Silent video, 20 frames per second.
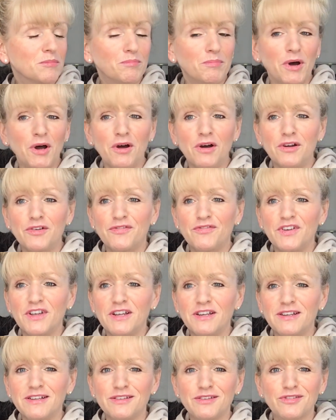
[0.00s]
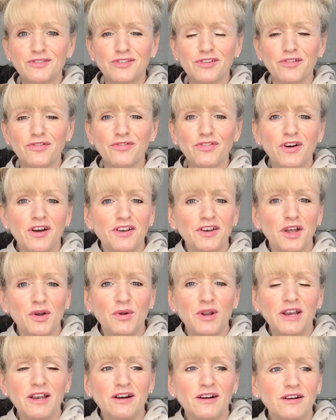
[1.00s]
bird feeding stuff that I know
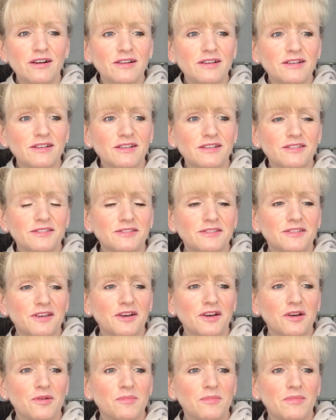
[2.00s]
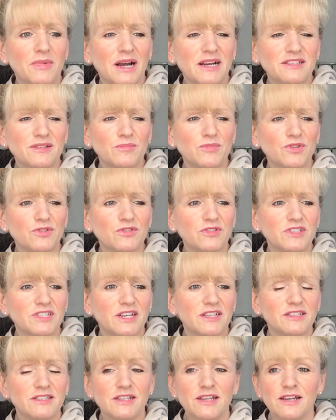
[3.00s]
he likes. Adam doesn't
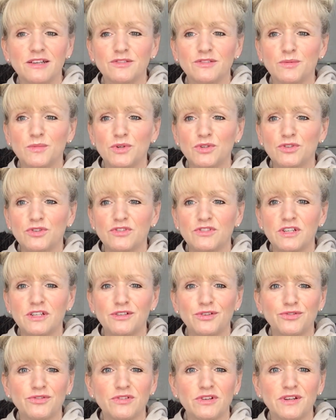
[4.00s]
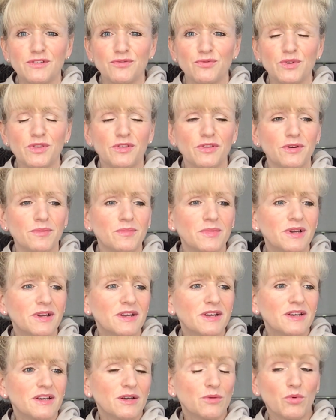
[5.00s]
tend to get so much because he doesn't live with them.
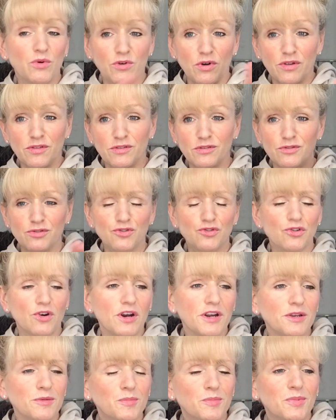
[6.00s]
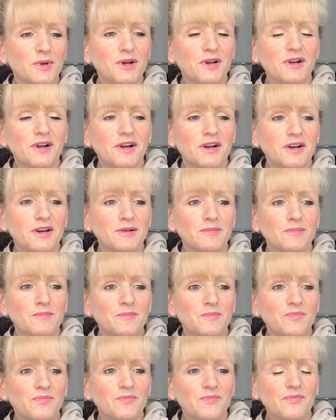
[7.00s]
Well, neither does Dre. But
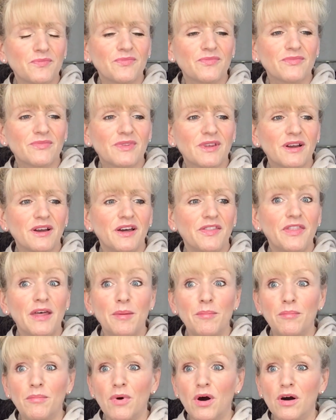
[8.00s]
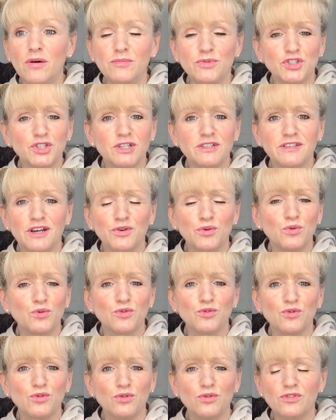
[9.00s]
and then Mum, she's had all
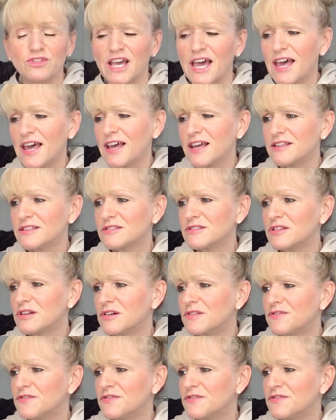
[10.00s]
sorts, hair stuff,